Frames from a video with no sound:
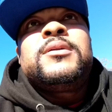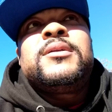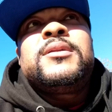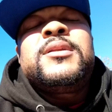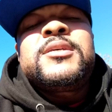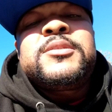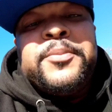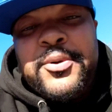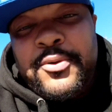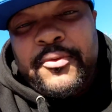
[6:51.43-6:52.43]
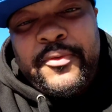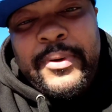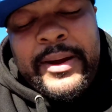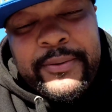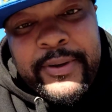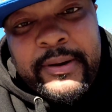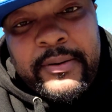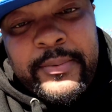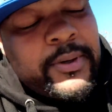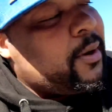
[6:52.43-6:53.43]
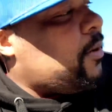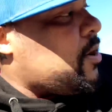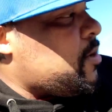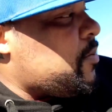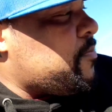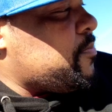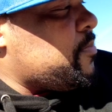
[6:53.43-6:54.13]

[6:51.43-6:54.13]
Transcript: it looks beautiful out here. I want to go home.